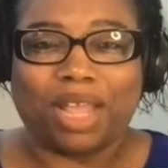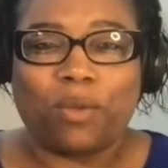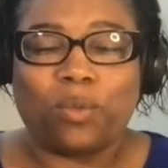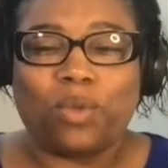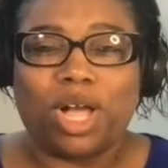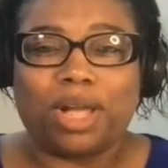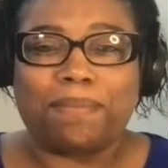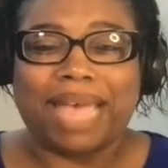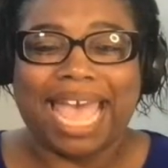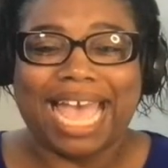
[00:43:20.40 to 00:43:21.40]
Welcome
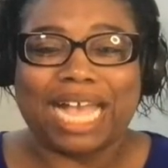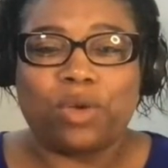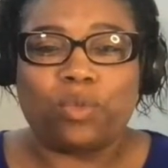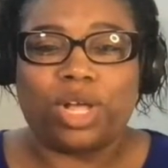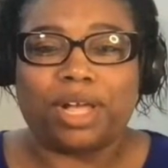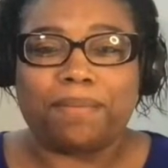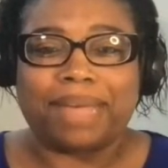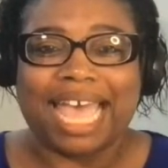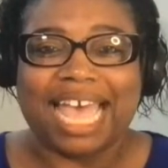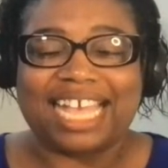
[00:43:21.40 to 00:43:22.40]
back. Welcome
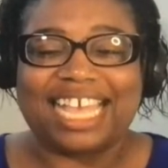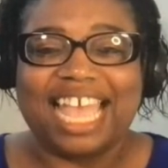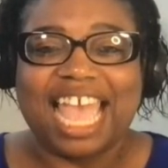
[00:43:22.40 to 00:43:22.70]
back.